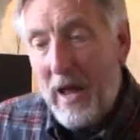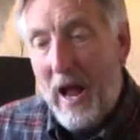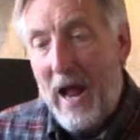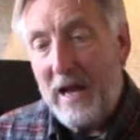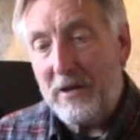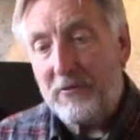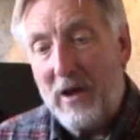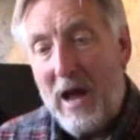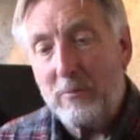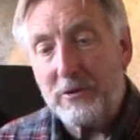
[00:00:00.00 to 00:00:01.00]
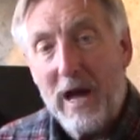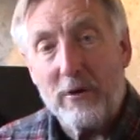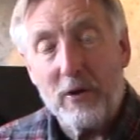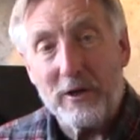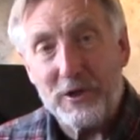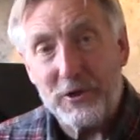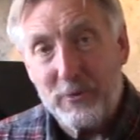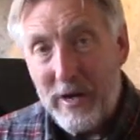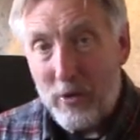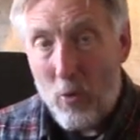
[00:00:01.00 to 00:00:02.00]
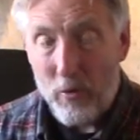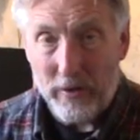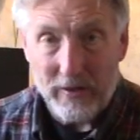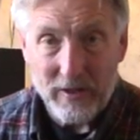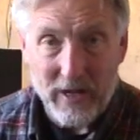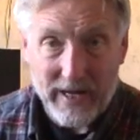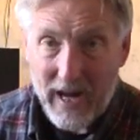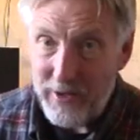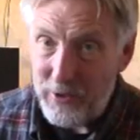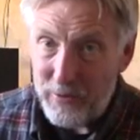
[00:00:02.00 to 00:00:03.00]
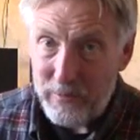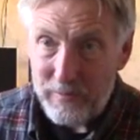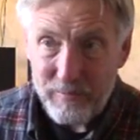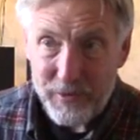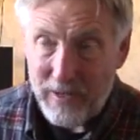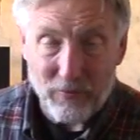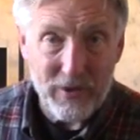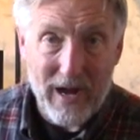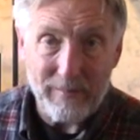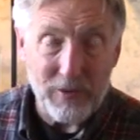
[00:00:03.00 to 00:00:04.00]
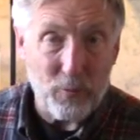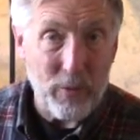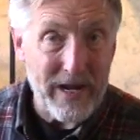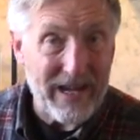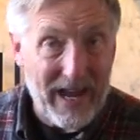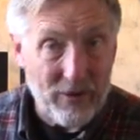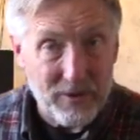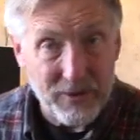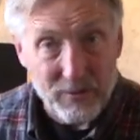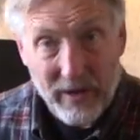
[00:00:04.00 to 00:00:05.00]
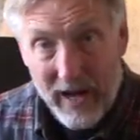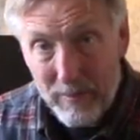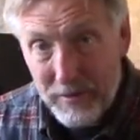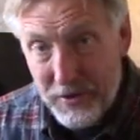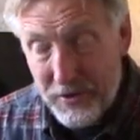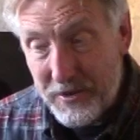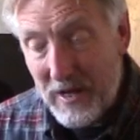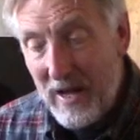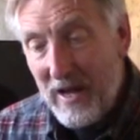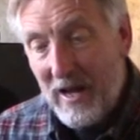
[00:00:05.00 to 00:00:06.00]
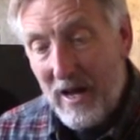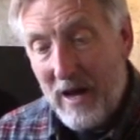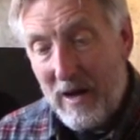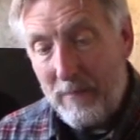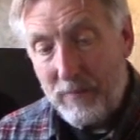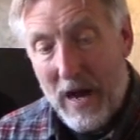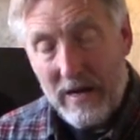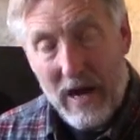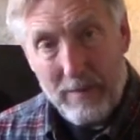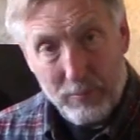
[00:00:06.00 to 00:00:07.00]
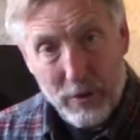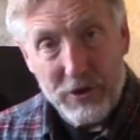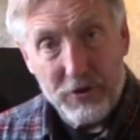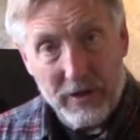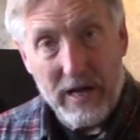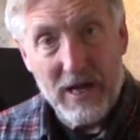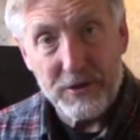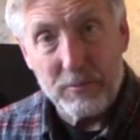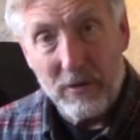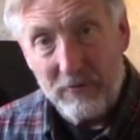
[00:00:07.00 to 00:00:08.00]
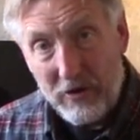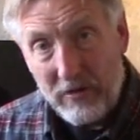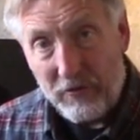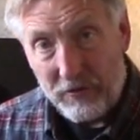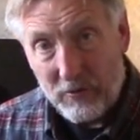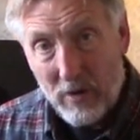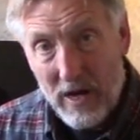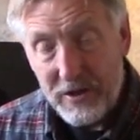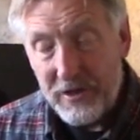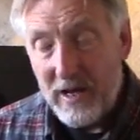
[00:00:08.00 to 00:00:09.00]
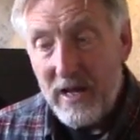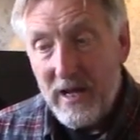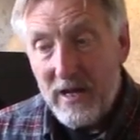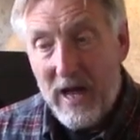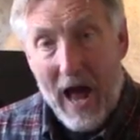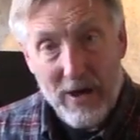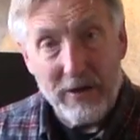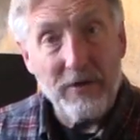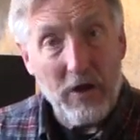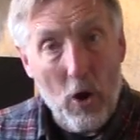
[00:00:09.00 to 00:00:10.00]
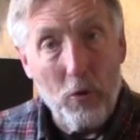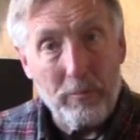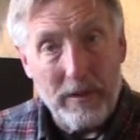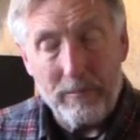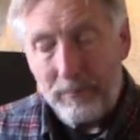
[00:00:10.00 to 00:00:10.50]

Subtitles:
as I was out on a street corner, like I do several times a week, and also campuses. I preach the gospel of Jesus Christ out in the open.